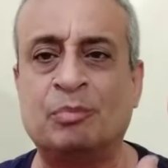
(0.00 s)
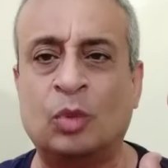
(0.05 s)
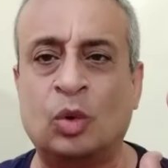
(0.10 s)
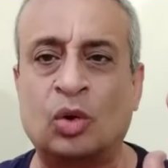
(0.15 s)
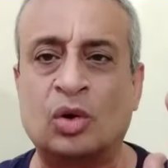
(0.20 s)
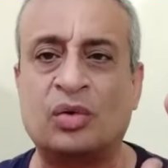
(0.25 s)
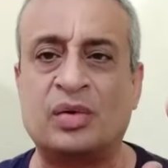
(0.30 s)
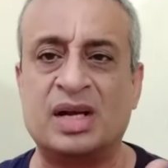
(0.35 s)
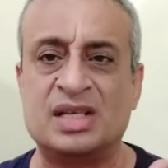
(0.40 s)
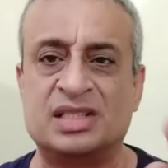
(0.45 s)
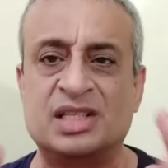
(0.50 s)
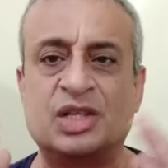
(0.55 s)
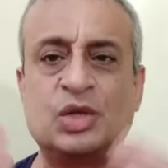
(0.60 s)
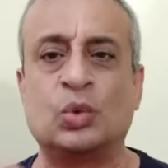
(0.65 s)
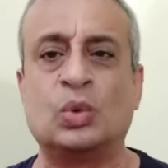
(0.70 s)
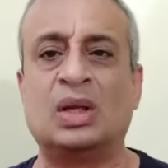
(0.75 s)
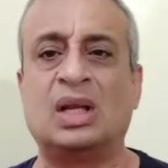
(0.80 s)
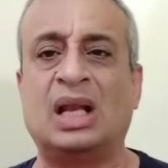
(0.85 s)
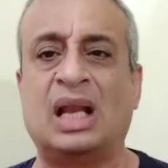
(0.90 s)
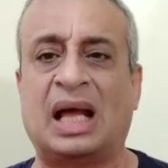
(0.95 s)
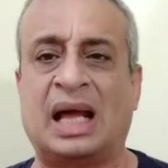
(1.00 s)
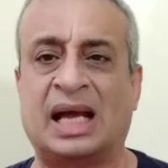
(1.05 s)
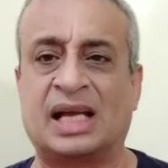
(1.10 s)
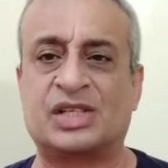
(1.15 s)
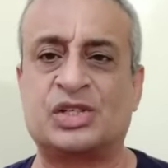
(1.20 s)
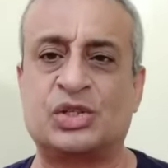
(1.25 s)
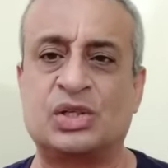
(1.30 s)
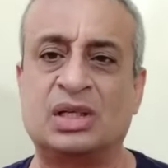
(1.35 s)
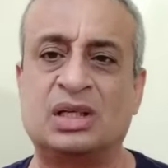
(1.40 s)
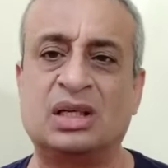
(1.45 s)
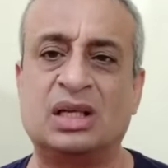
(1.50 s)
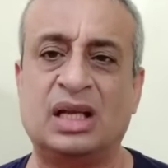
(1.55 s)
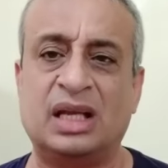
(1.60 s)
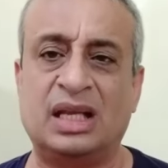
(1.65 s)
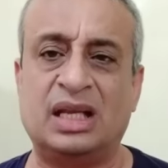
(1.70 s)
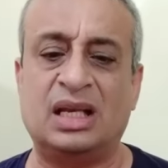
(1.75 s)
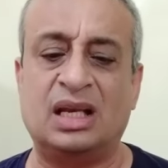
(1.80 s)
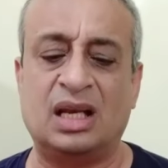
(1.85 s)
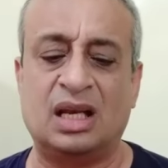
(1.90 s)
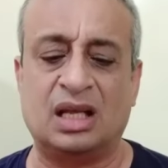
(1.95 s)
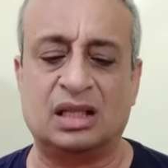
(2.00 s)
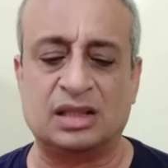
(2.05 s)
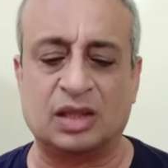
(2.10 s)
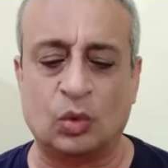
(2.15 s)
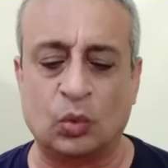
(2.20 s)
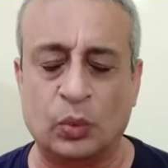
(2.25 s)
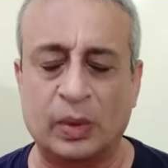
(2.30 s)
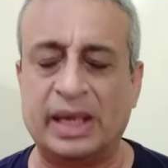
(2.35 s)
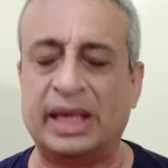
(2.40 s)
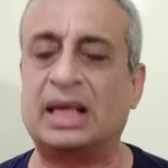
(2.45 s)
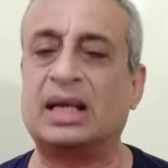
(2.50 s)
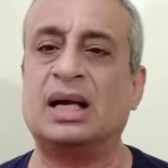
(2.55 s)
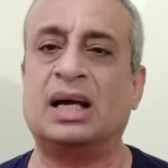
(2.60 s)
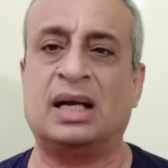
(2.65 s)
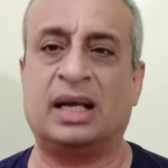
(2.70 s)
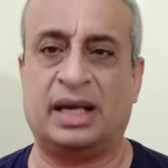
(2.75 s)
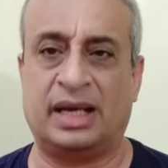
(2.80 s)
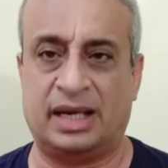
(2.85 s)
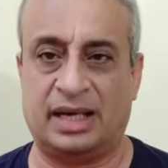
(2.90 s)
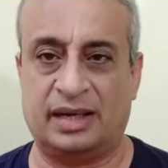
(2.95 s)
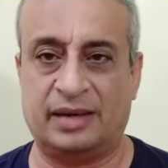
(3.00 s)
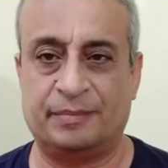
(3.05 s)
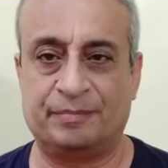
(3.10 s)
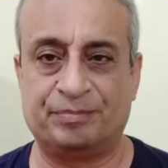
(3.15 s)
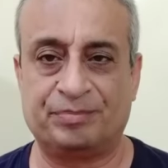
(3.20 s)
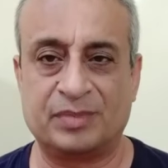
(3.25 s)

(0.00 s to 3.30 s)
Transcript: more residual action in the week ahead,